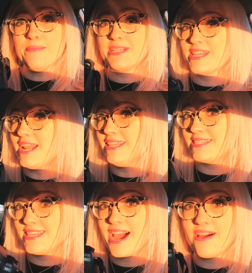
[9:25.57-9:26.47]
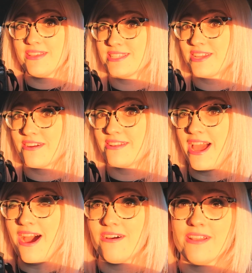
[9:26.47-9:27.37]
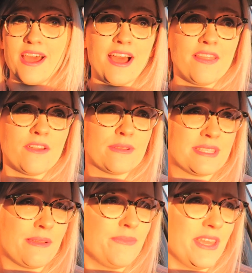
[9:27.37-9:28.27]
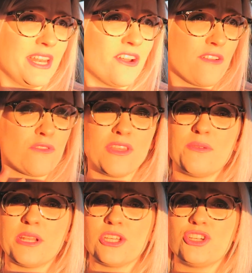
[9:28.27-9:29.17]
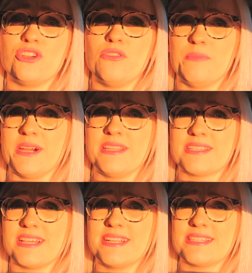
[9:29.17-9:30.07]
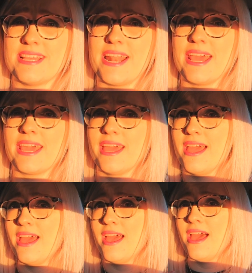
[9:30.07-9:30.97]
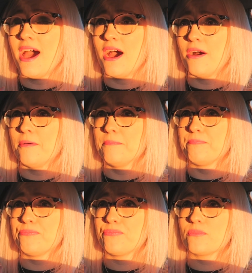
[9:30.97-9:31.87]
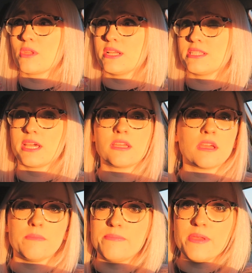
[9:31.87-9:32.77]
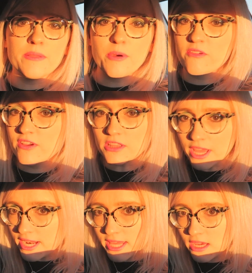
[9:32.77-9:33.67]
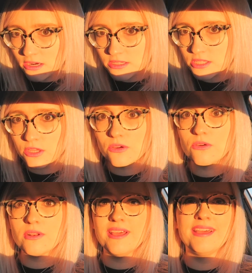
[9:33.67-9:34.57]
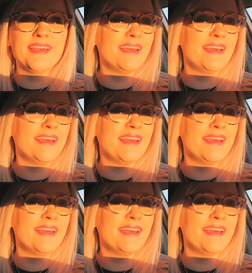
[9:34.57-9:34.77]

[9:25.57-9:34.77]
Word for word: I'm excited to see how these turned out. Uh, there was something in here I really wanted to shoot, but the sun is setting. Um, it's like gonna be the perfect lighting here soon.